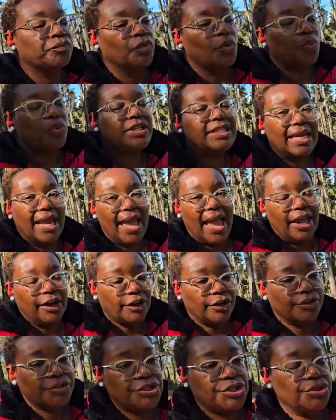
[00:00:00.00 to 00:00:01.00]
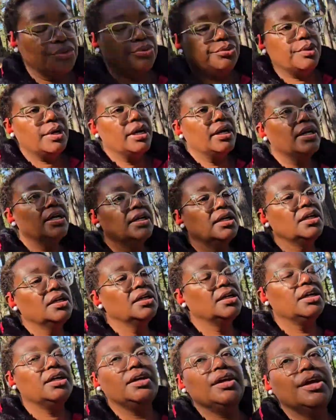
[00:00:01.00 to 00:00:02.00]
we stay anchored to
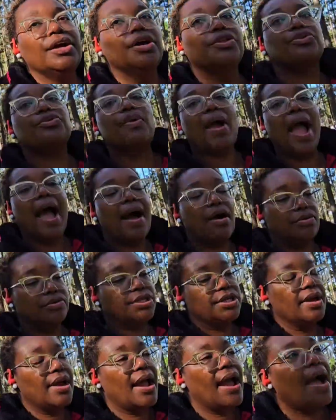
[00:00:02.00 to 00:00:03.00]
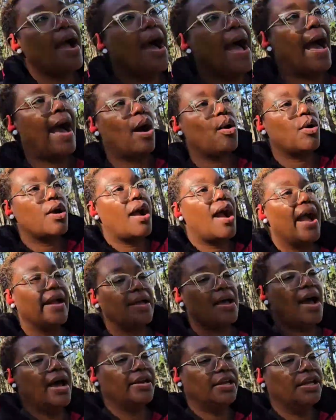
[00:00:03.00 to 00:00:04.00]
throughout our
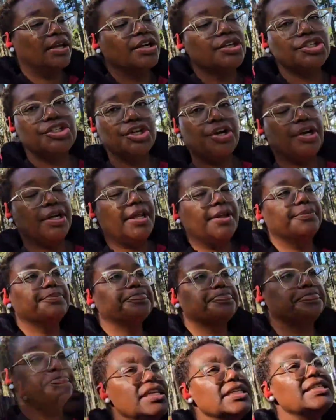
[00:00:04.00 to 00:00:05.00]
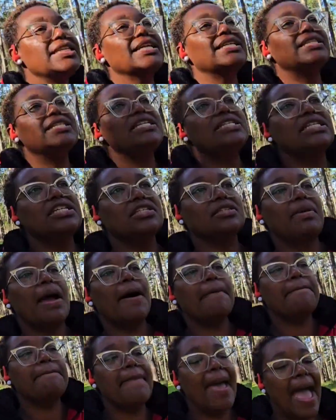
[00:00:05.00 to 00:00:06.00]
iconic journey. This next season is
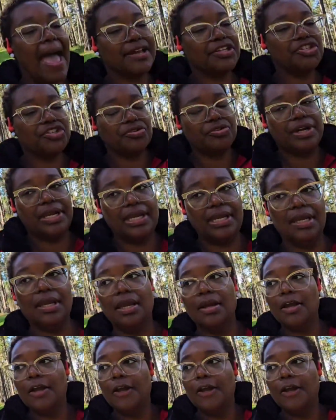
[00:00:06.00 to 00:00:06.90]
about mastering